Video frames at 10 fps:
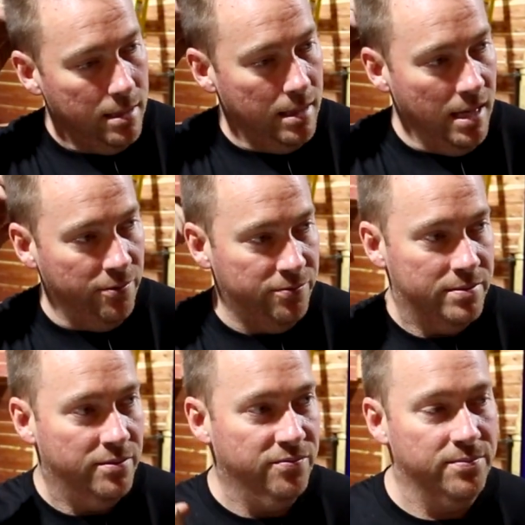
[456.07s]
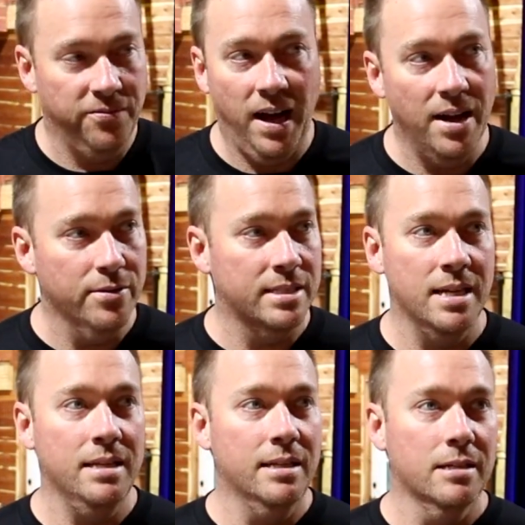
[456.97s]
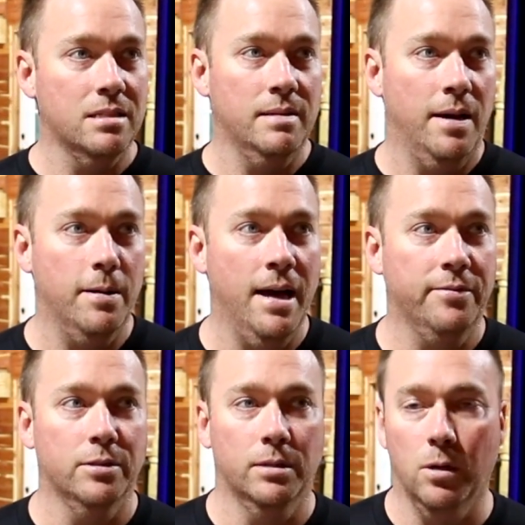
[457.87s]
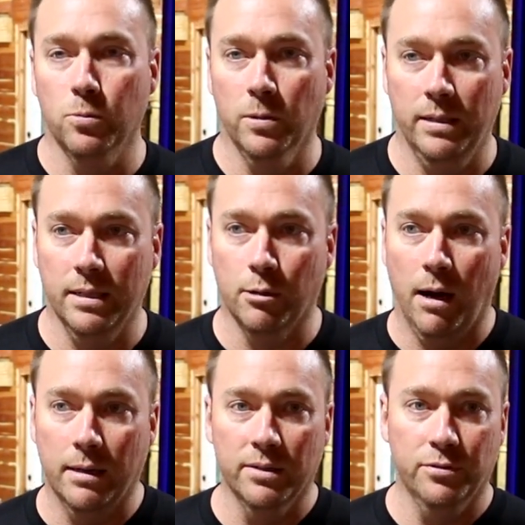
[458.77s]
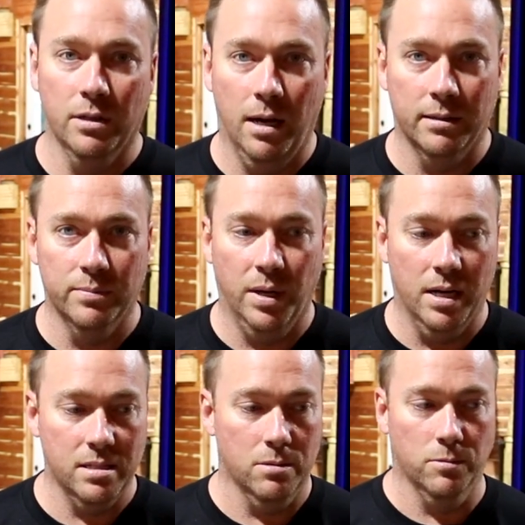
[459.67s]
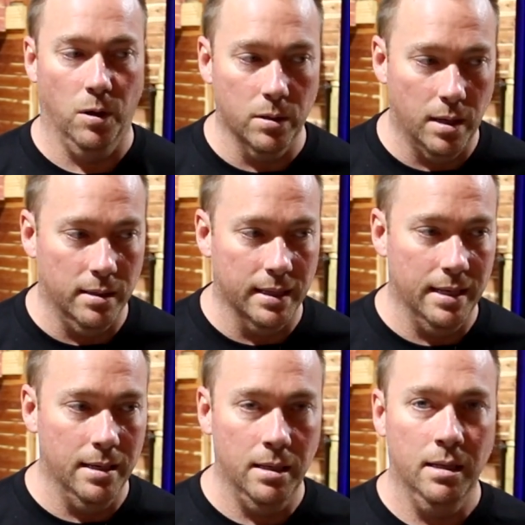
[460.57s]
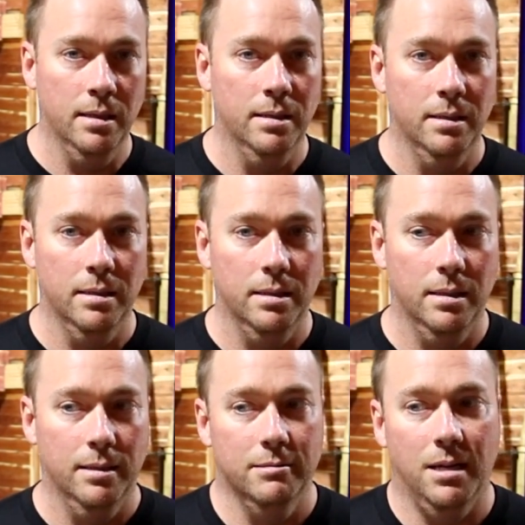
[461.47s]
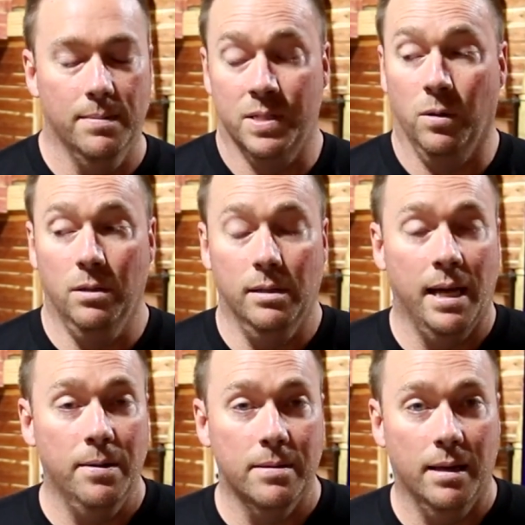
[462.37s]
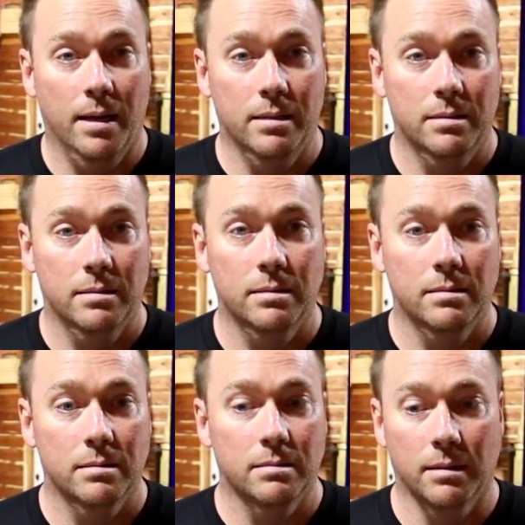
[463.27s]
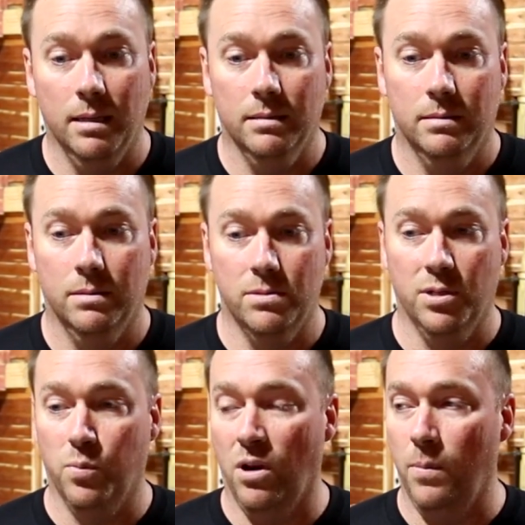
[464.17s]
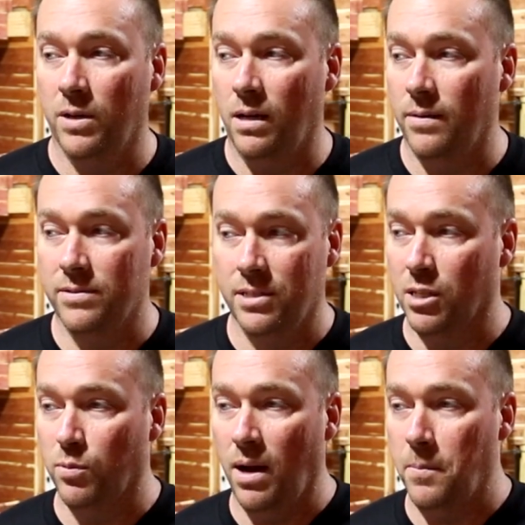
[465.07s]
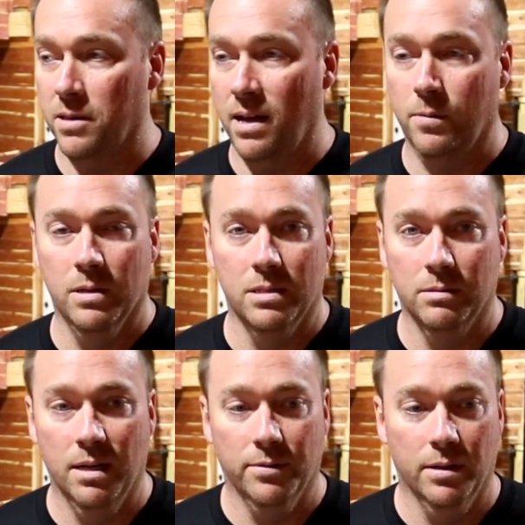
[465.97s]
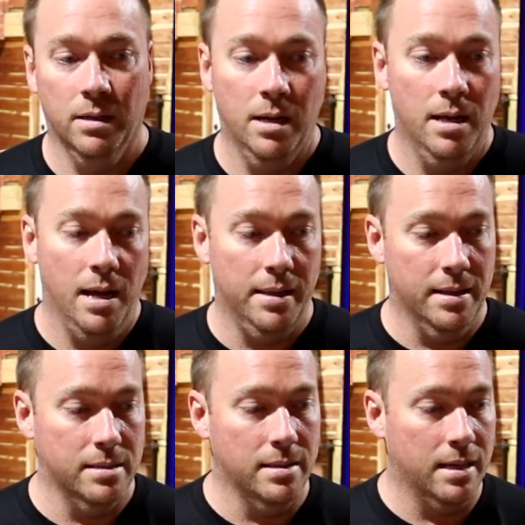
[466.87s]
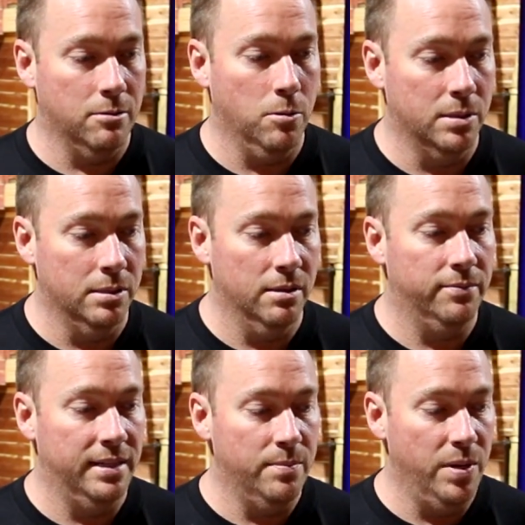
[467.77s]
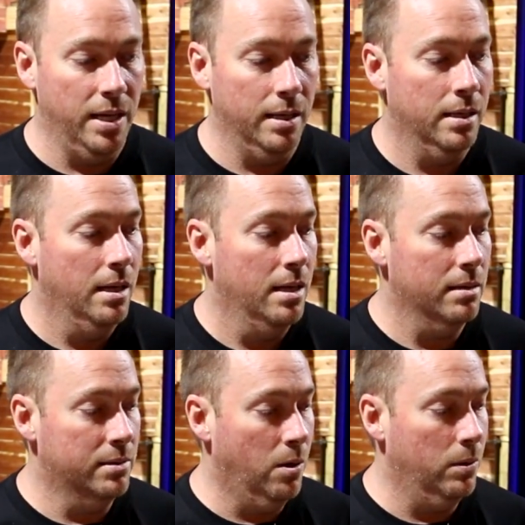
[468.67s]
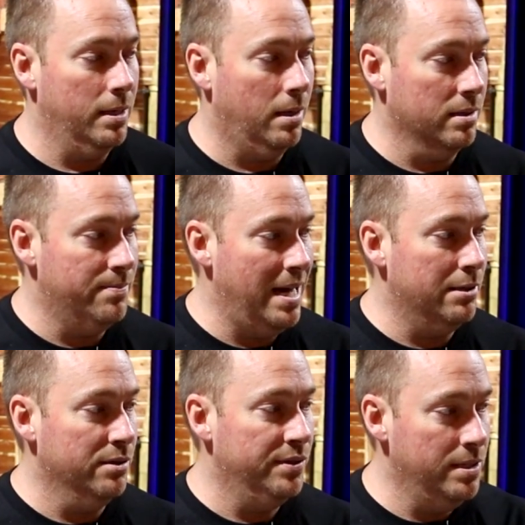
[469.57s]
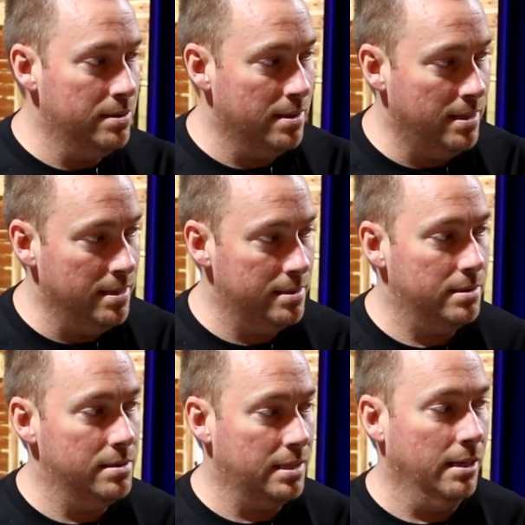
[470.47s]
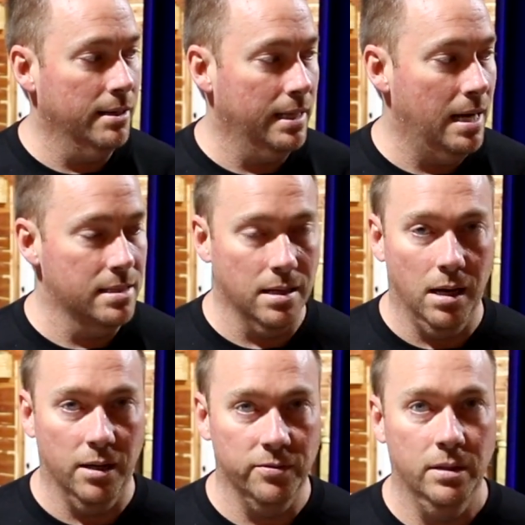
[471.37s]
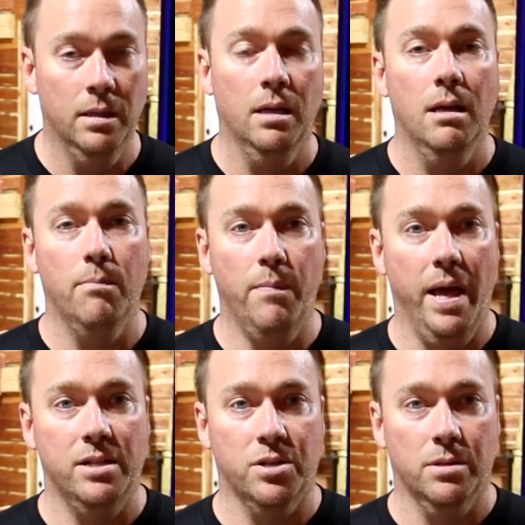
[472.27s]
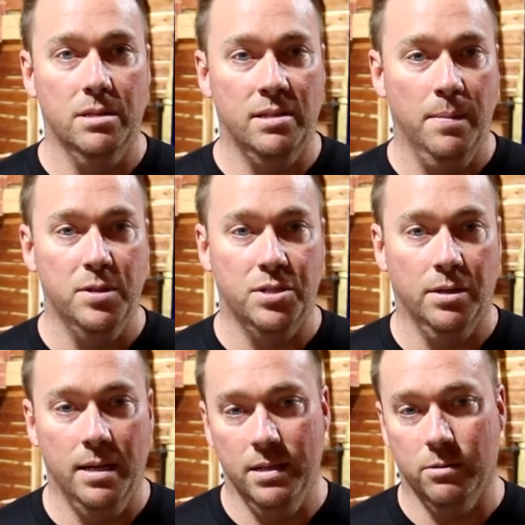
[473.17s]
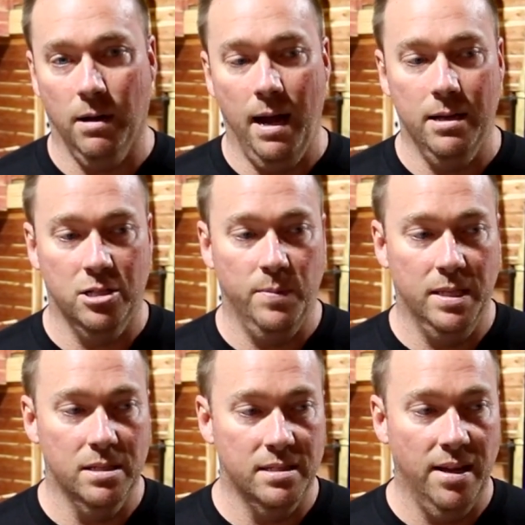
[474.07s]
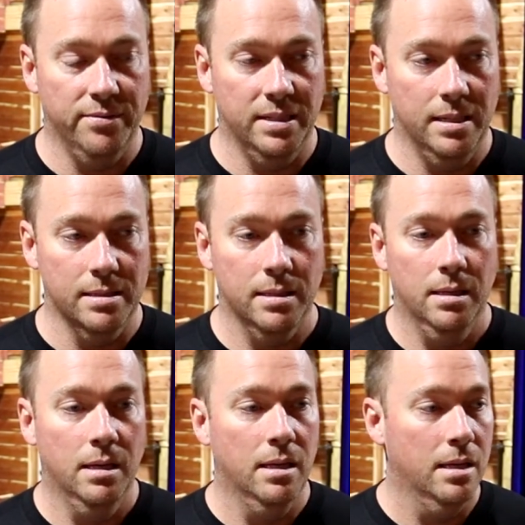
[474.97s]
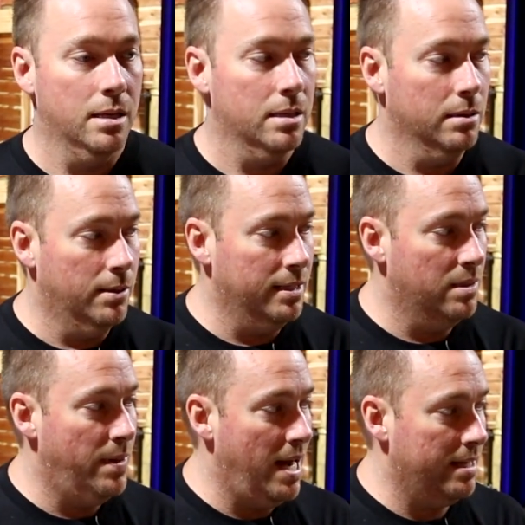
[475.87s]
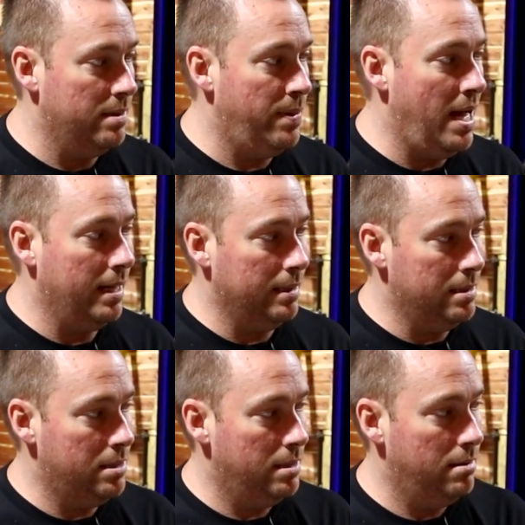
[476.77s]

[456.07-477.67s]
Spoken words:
If 5 or 10 years from now I have to go rent a grinder for $100 and roll it all again, I'm totally okay with that, right? There's no problem at all. I have zero problem with that whatsoever, and that's exactly what we'll do if need be. Don't let all the bad reviews of this scare you guys off. Make sure the temperature is right. It should be in the 70s. Look at the back of the package.